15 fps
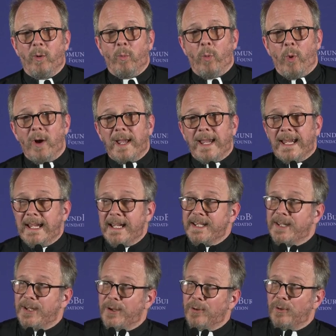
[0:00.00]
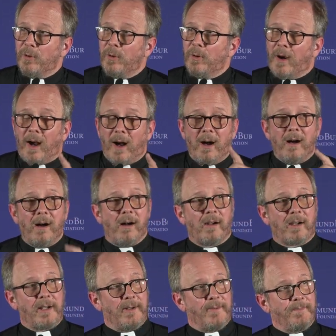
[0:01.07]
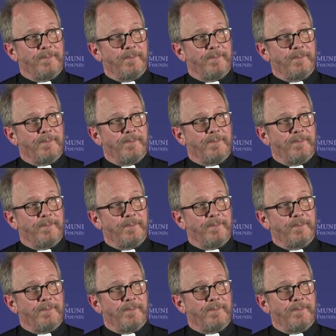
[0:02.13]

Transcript: What is your ark?